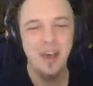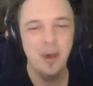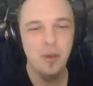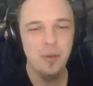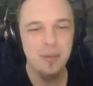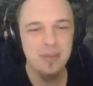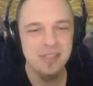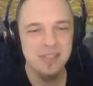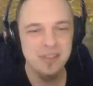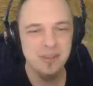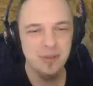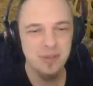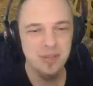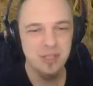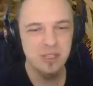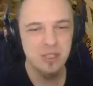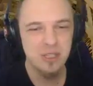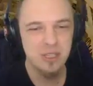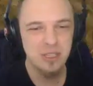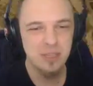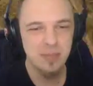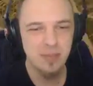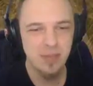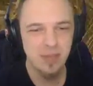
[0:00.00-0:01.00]
I hope it's only
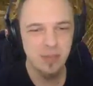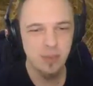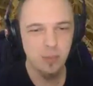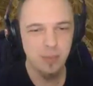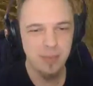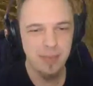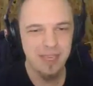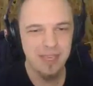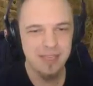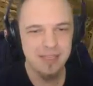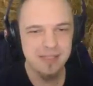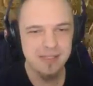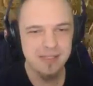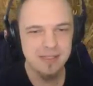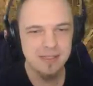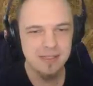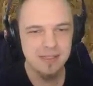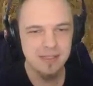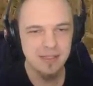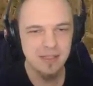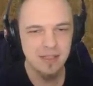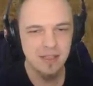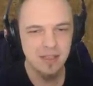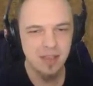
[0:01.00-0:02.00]
sheet metal
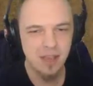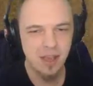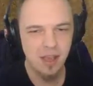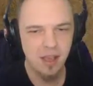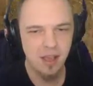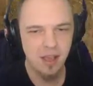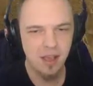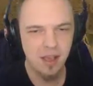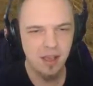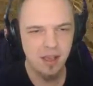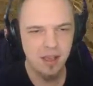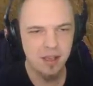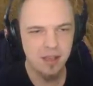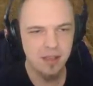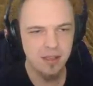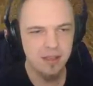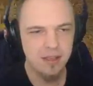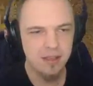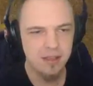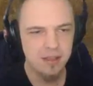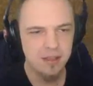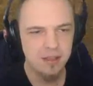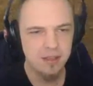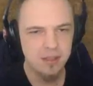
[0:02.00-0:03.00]
base. Uh,
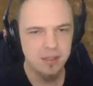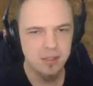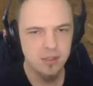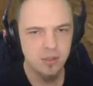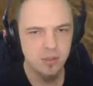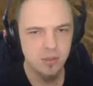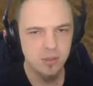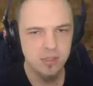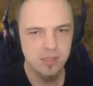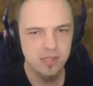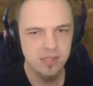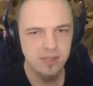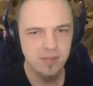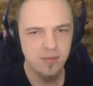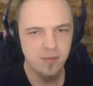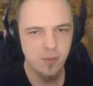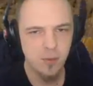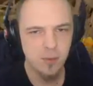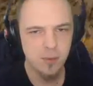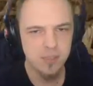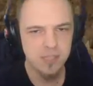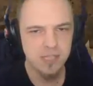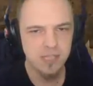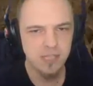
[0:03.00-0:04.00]
2
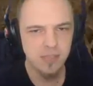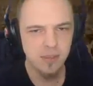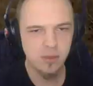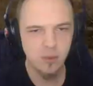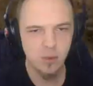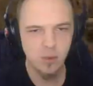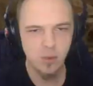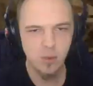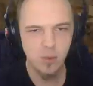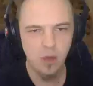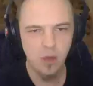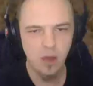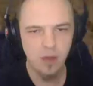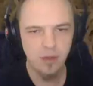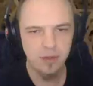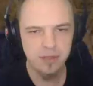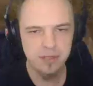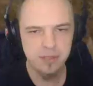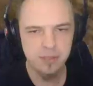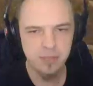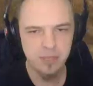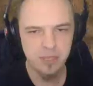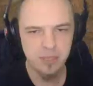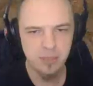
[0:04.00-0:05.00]
C4 to get through a wall
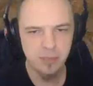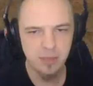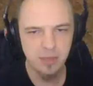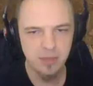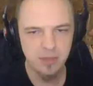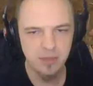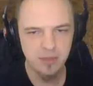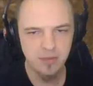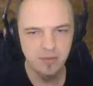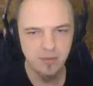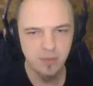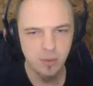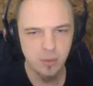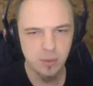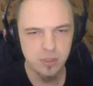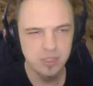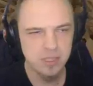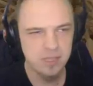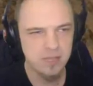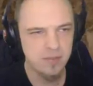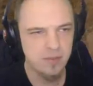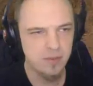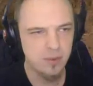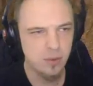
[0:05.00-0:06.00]
is much better than 4
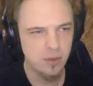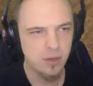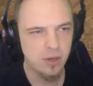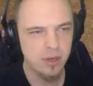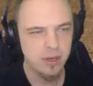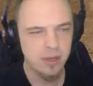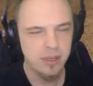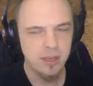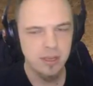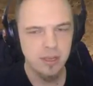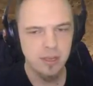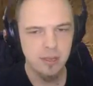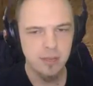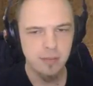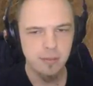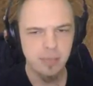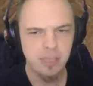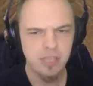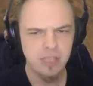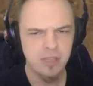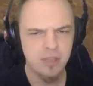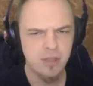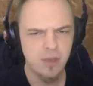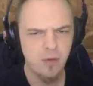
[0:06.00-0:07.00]
C4,
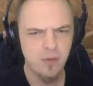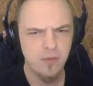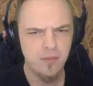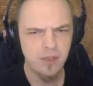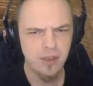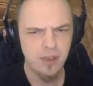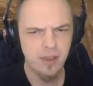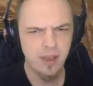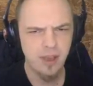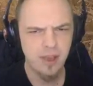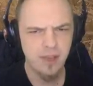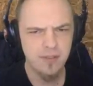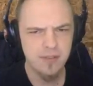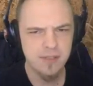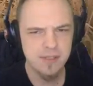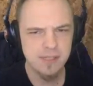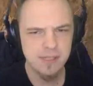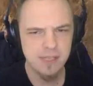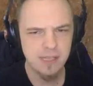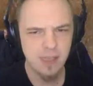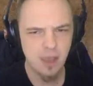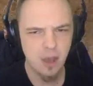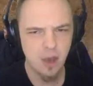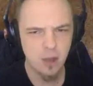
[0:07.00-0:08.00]
but you don't very often
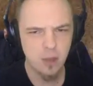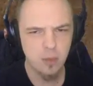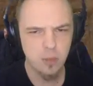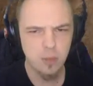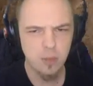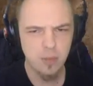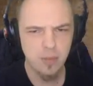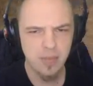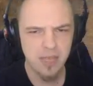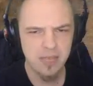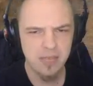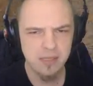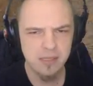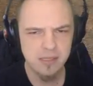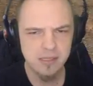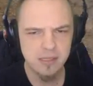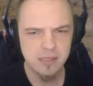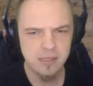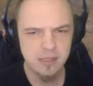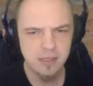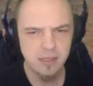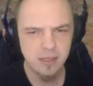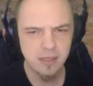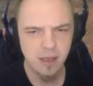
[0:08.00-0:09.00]
see armored
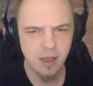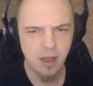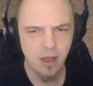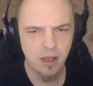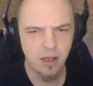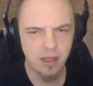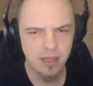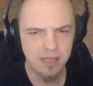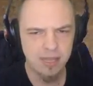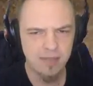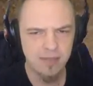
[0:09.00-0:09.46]
base, uh,